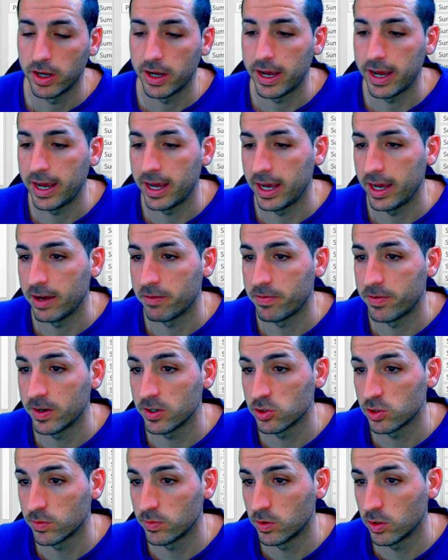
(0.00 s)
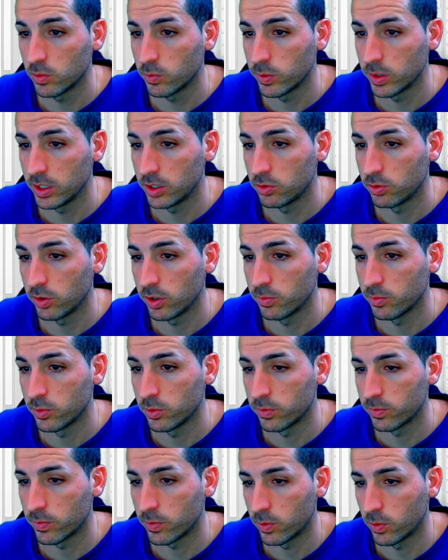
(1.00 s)
First of all, we need to
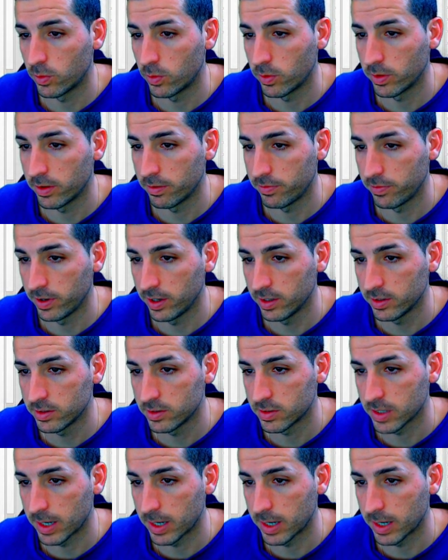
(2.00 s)
remove all the fields